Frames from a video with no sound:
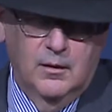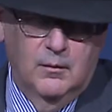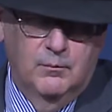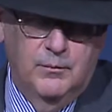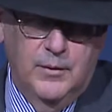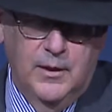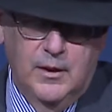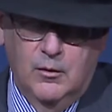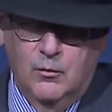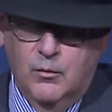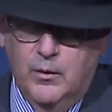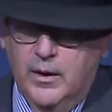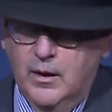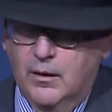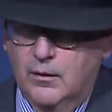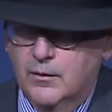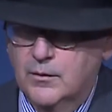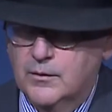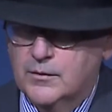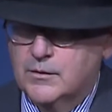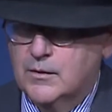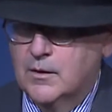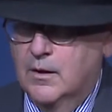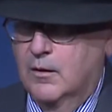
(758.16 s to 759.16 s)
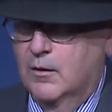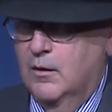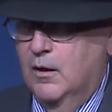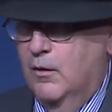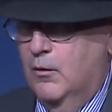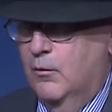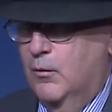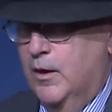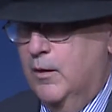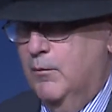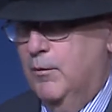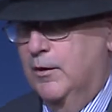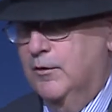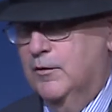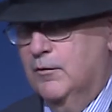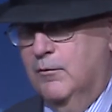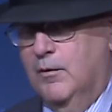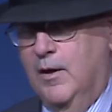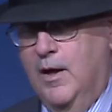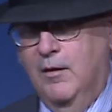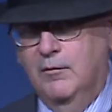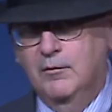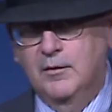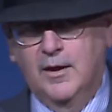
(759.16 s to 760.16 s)
bigwig who said, "Oh, what about the
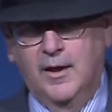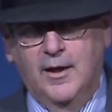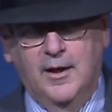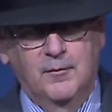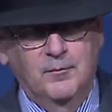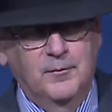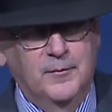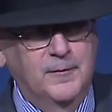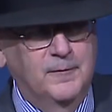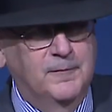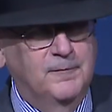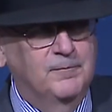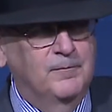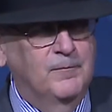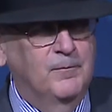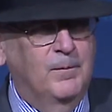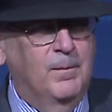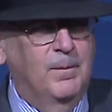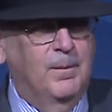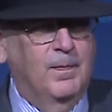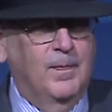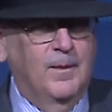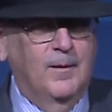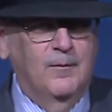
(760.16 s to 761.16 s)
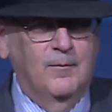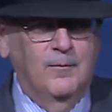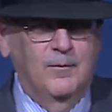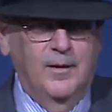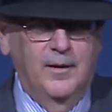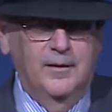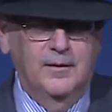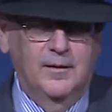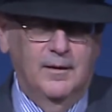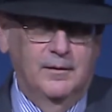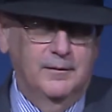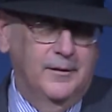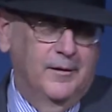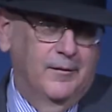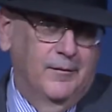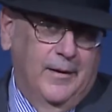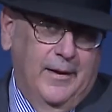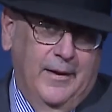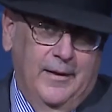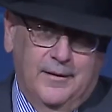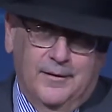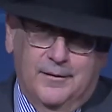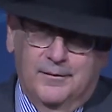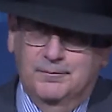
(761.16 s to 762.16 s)
ground game?" Right now, I
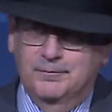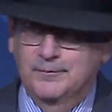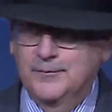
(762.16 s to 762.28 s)
had